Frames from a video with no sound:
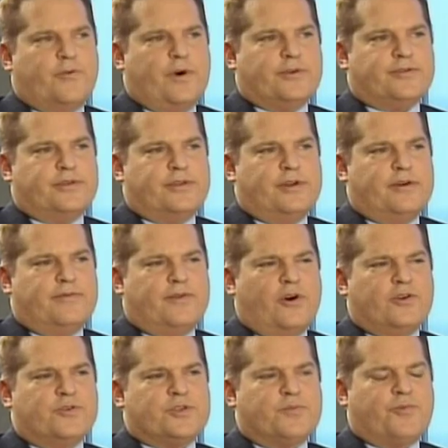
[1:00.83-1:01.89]
question of:
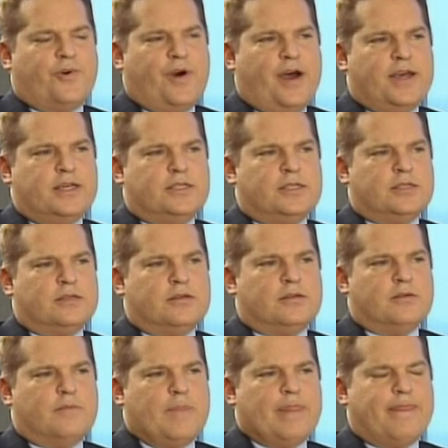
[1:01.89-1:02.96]
are you surprised?
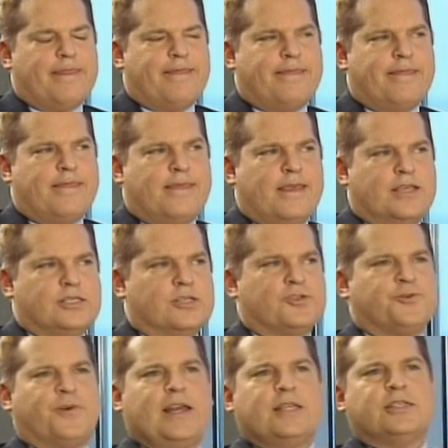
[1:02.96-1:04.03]
Is this
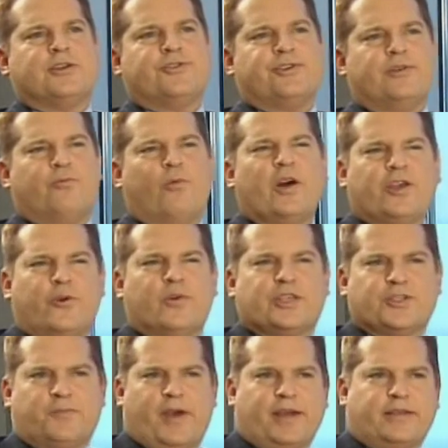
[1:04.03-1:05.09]
transition what you
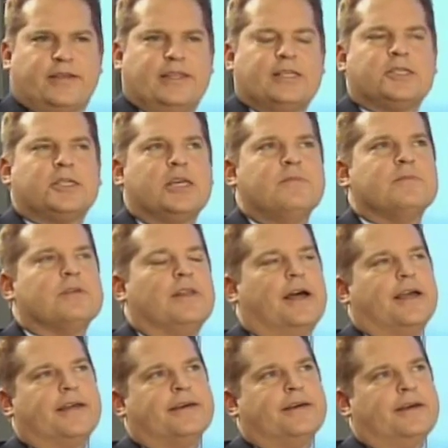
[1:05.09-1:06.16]
expected? It seems
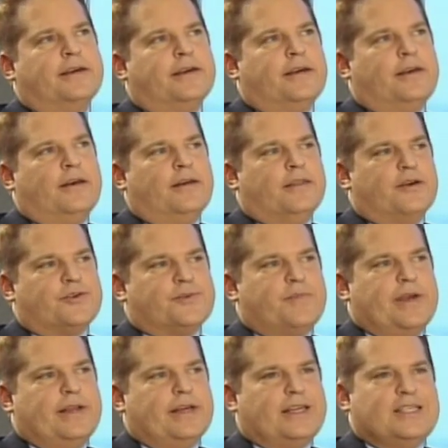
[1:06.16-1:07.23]
like there's
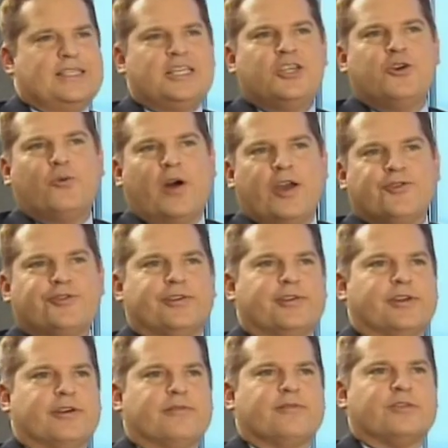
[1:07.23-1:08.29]
been a
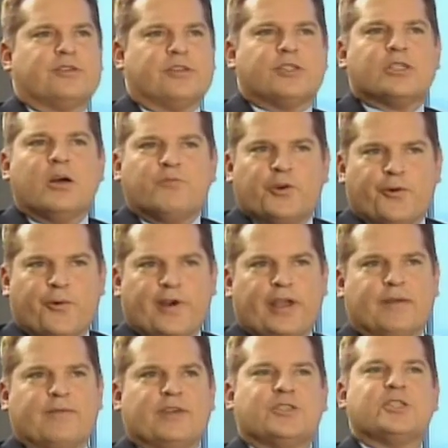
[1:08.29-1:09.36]
continuation to some
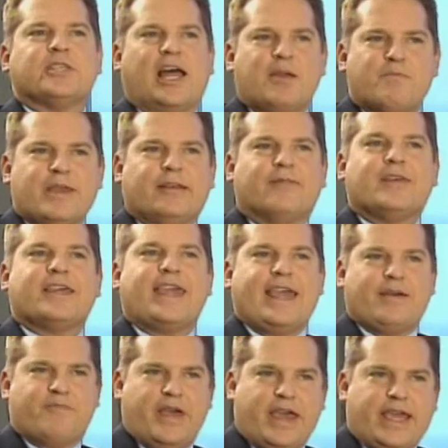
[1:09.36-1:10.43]
degree of the sniping of the
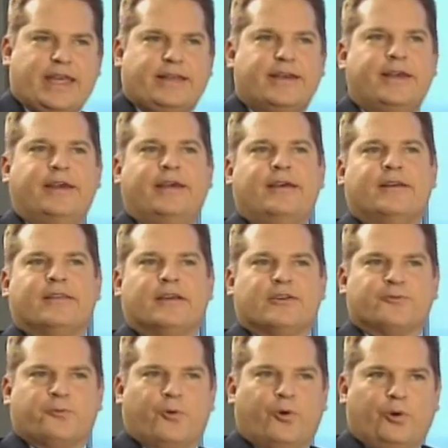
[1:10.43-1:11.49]
campaign that
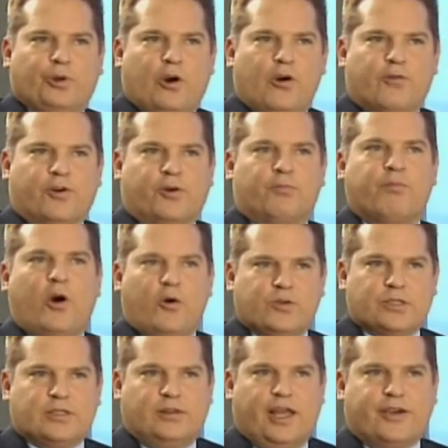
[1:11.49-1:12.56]
has rolled over
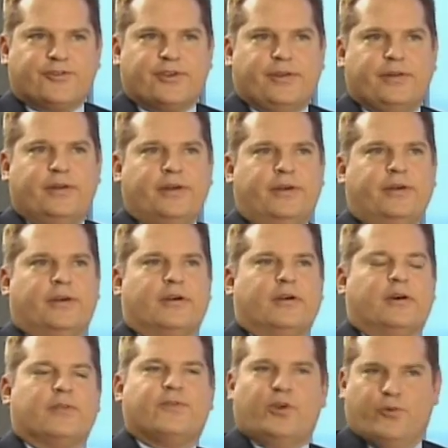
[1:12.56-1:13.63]
post-election,
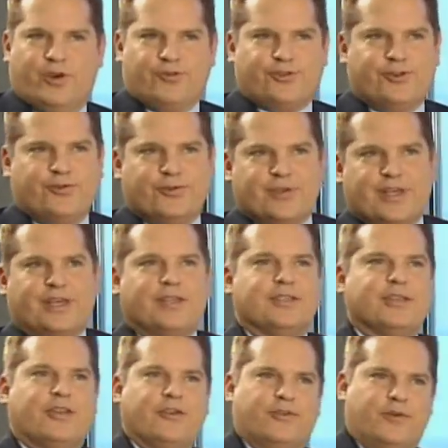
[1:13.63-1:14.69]
a few issues that
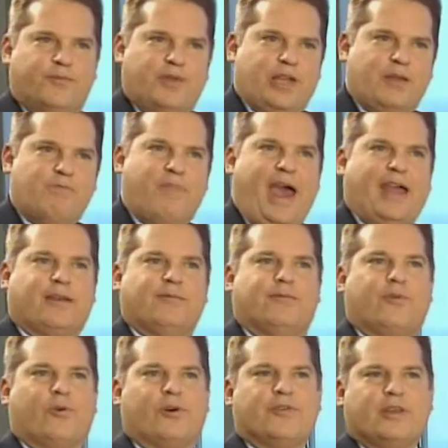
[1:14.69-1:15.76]
continue to be back and
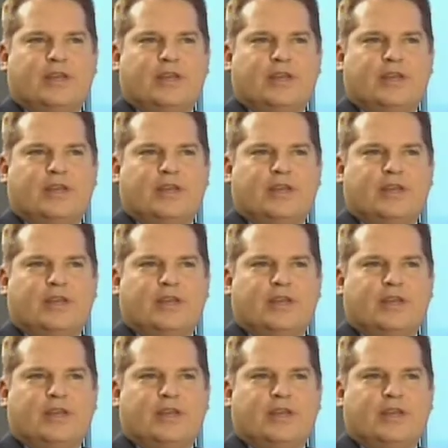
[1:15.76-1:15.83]
forth.